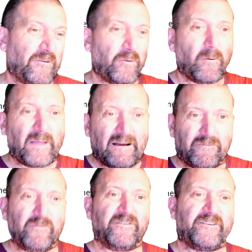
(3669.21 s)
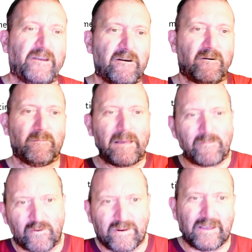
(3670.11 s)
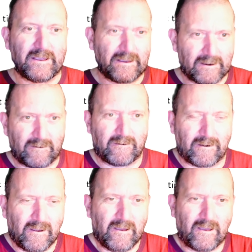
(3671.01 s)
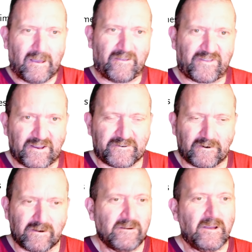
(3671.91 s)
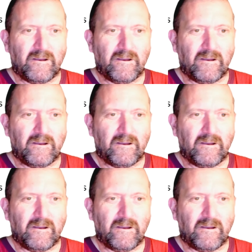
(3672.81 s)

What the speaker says: You don't have to share memory and etc.